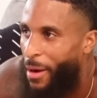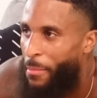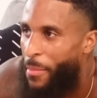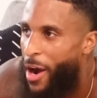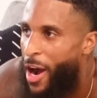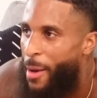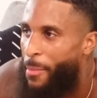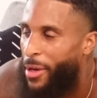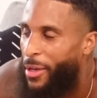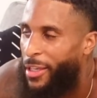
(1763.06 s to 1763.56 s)
my
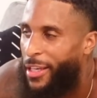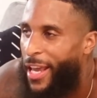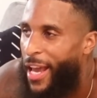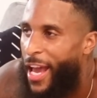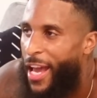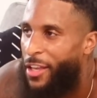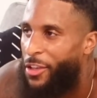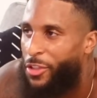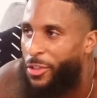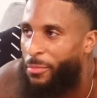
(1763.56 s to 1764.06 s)
mom and
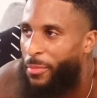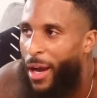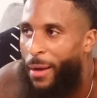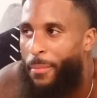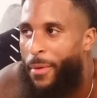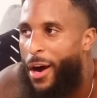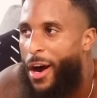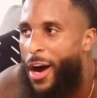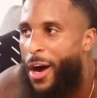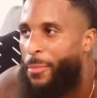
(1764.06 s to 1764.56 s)
dad my
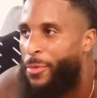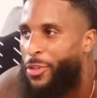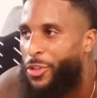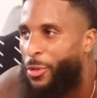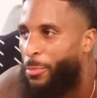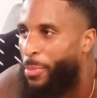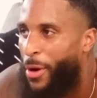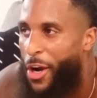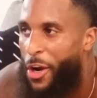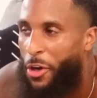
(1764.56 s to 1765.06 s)
mom used to
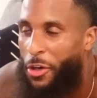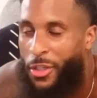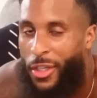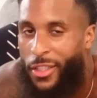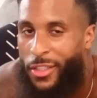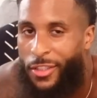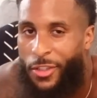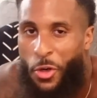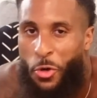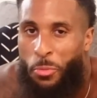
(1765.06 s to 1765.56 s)
pray on
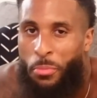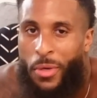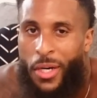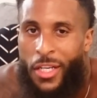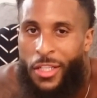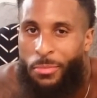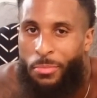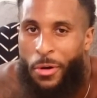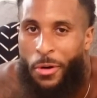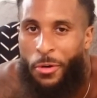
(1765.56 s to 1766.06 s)
us so
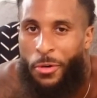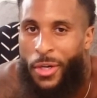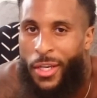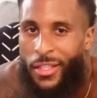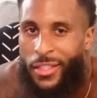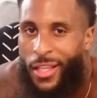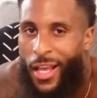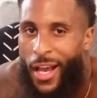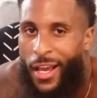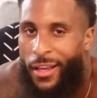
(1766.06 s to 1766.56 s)
much bro and
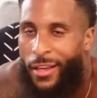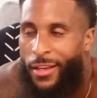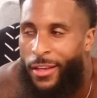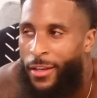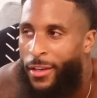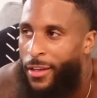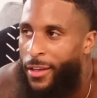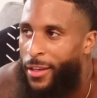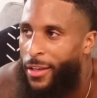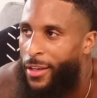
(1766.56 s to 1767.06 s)
it's like
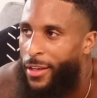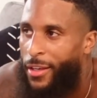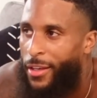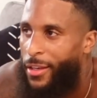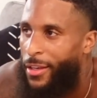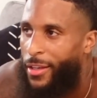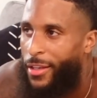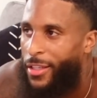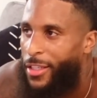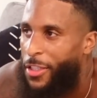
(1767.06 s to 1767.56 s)

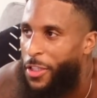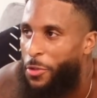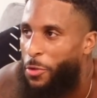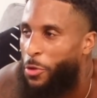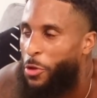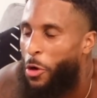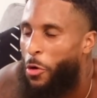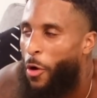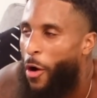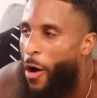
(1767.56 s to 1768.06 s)
she would
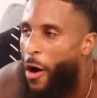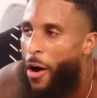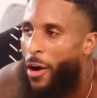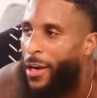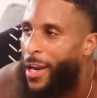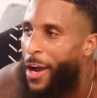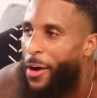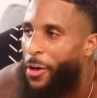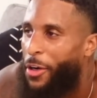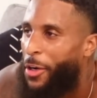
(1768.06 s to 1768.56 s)
go
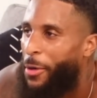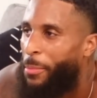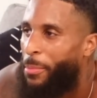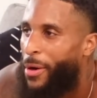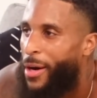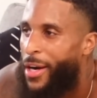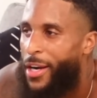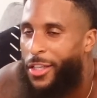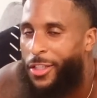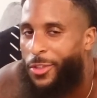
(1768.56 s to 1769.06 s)
all out in her
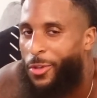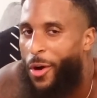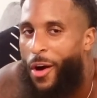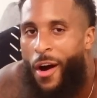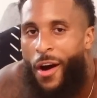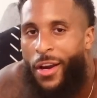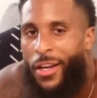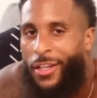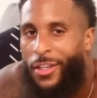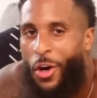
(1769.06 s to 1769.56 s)
prayers so I
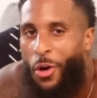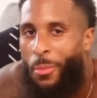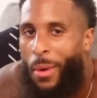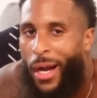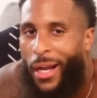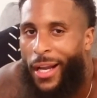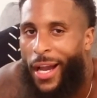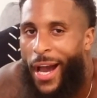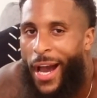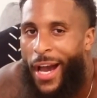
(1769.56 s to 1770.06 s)
already know my
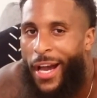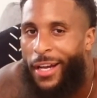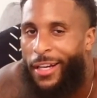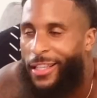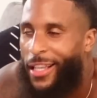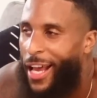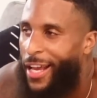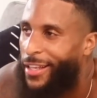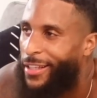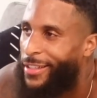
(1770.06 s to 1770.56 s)
God
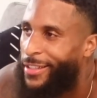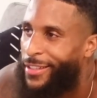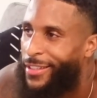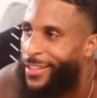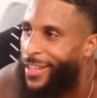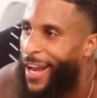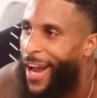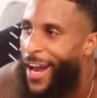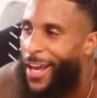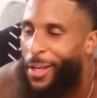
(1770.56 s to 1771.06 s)
like
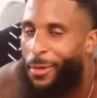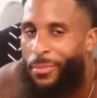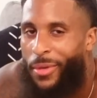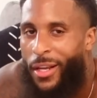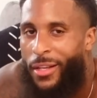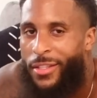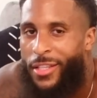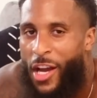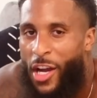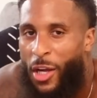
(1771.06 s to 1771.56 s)
God up
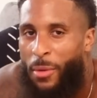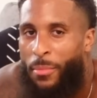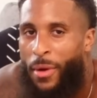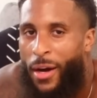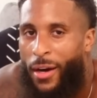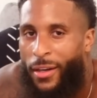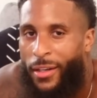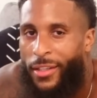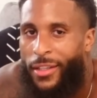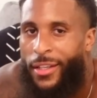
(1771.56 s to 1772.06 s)
there talking
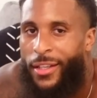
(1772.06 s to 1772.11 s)
about